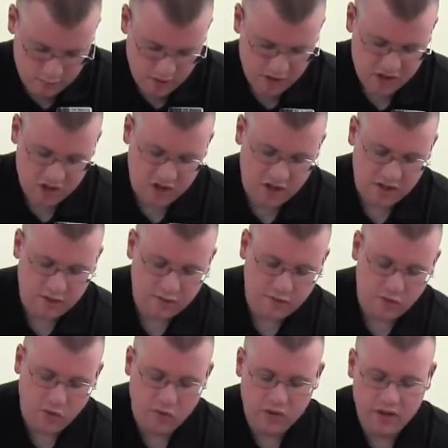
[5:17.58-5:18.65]
Make sure it's
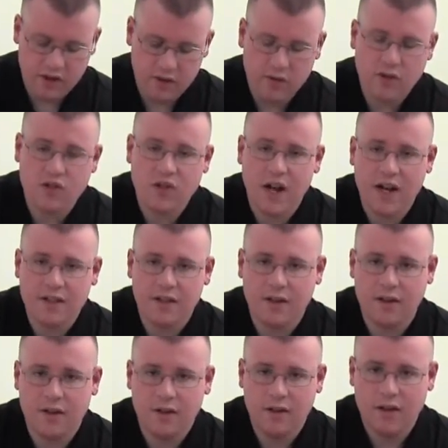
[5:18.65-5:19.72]
fully
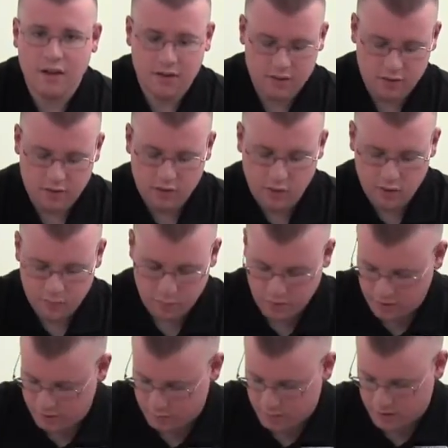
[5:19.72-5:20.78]
retracted into the lower
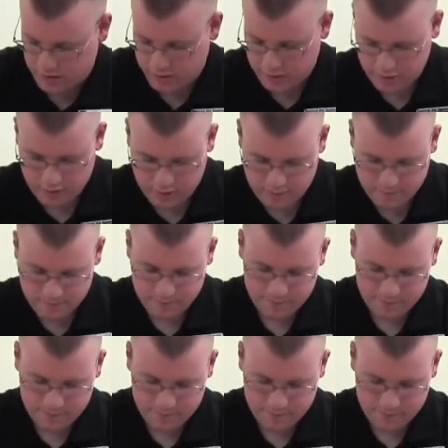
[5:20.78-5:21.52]
part of the pocket here.